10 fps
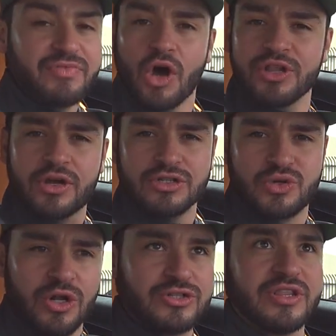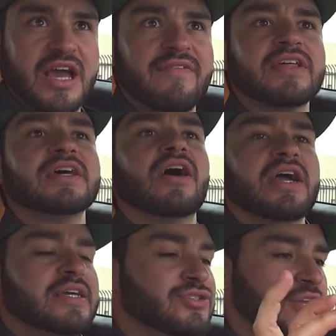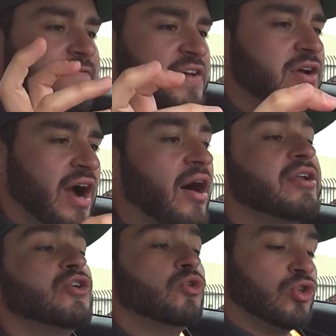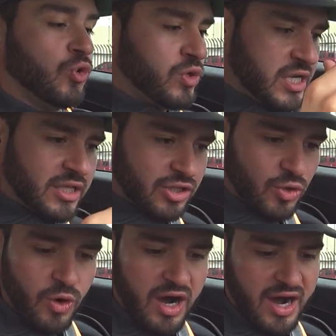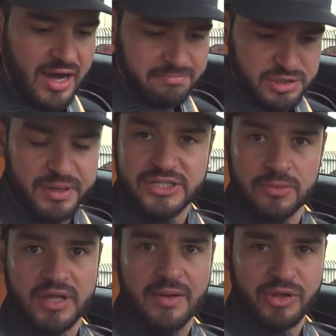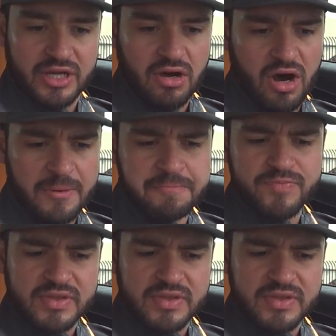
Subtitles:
All the controls or the everything are easy to figure out. You do need to spend some time with the car.